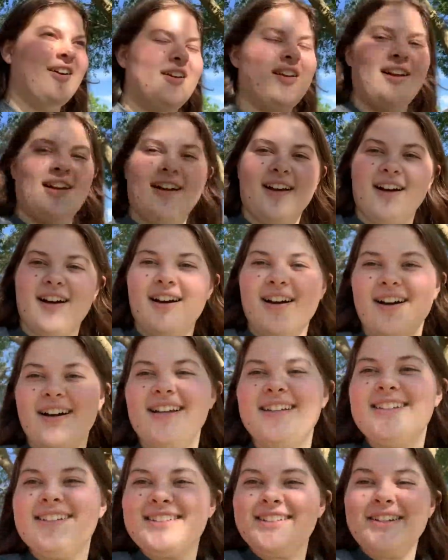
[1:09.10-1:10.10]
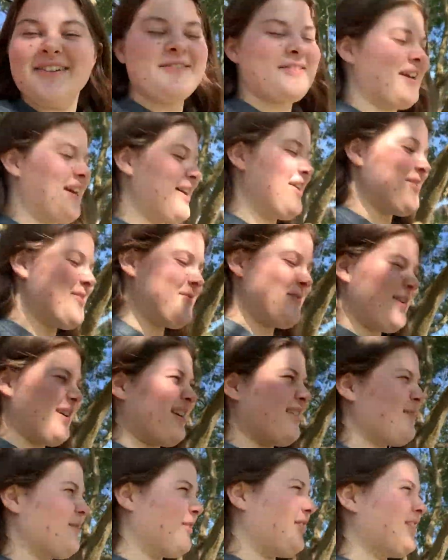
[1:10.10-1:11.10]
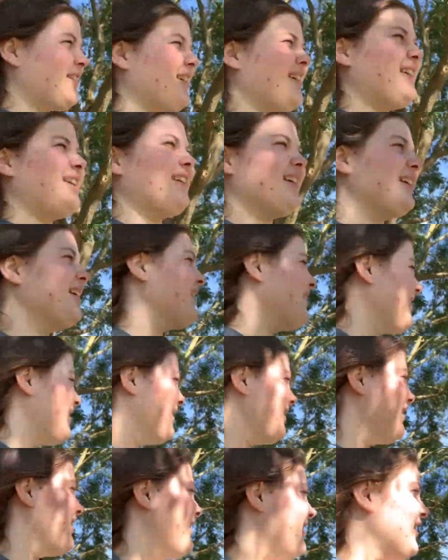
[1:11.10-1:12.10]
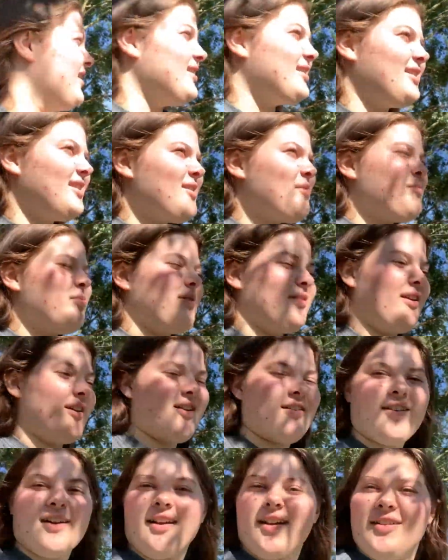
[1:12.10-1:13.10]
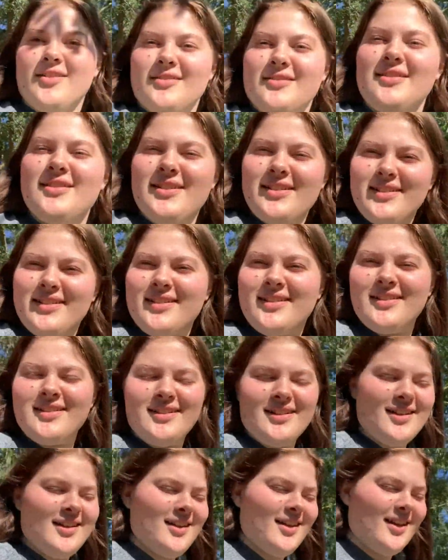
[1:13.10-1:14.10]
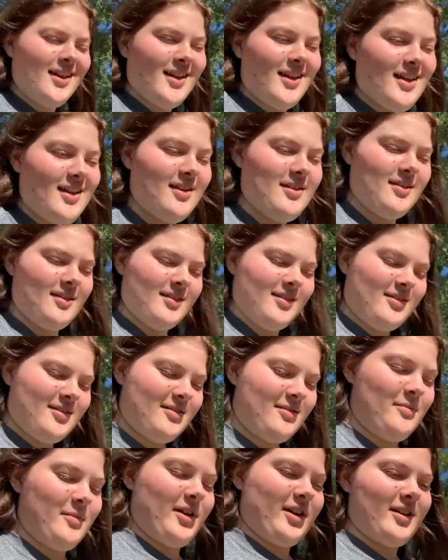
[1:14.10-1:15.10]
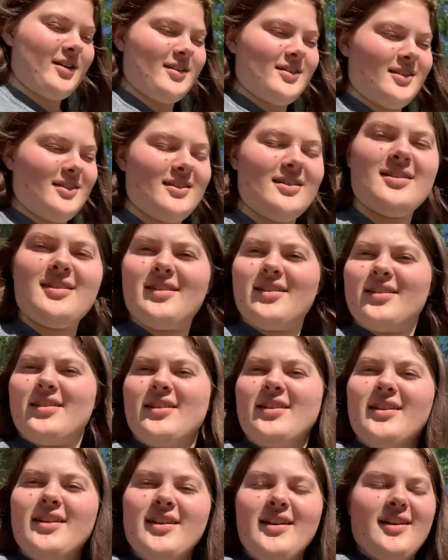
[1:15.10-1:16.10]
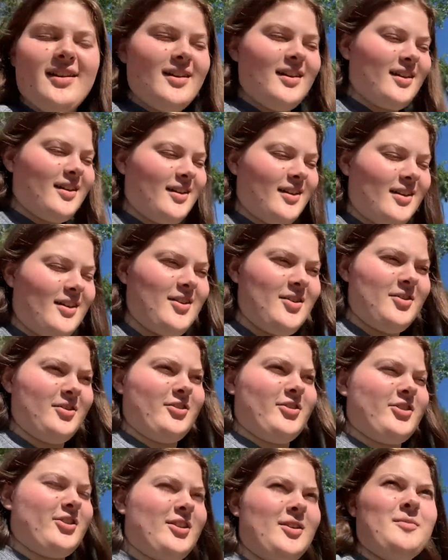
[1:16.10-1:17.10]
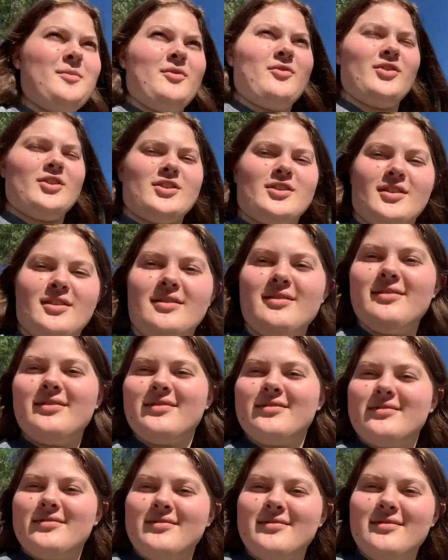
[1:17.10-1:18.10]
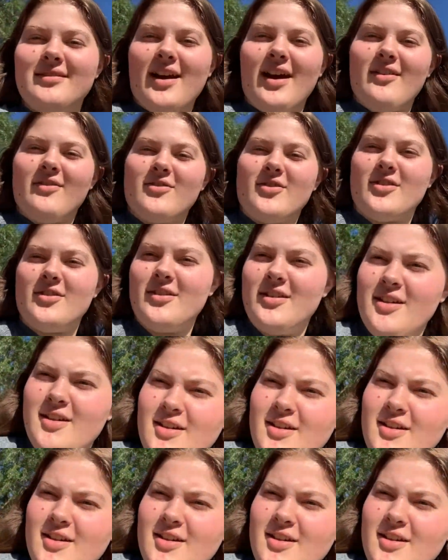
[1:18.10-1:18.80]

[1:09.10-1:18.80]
Okay guys, so now we are walking to the playground in my cousin's, you know, little subdivision after